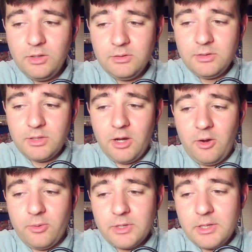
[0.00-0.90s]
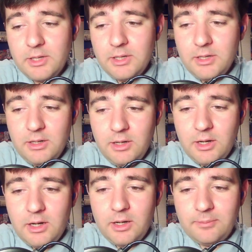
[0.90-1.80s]
So,
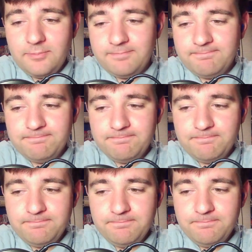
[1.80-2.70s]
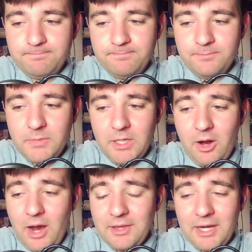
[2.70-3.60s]
um, you know,
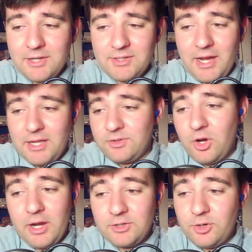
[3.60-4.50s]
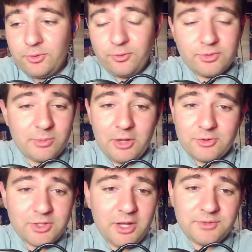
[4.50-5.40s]
and like I said, he's going he's going through some other
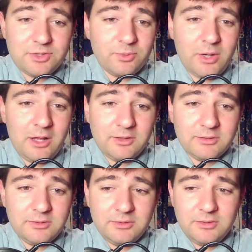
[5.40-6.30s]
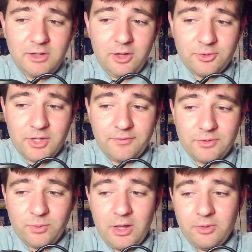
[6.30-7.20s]
stuffs as well, other stuff
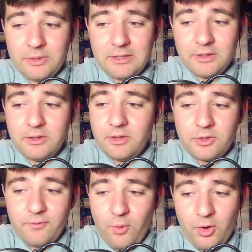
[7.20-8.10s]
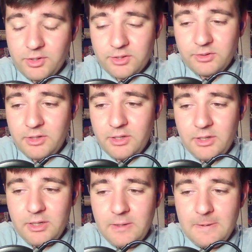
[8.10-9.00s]
as well with the, the divorce.
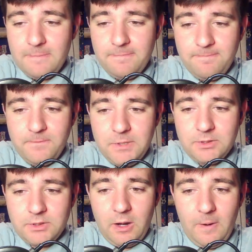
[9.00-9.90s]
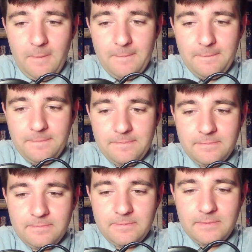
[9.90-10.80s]
So,
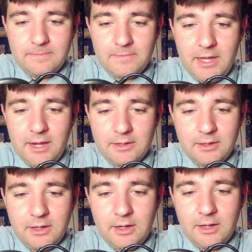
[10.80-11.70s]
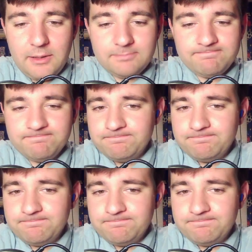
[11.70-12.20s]
yeah, um,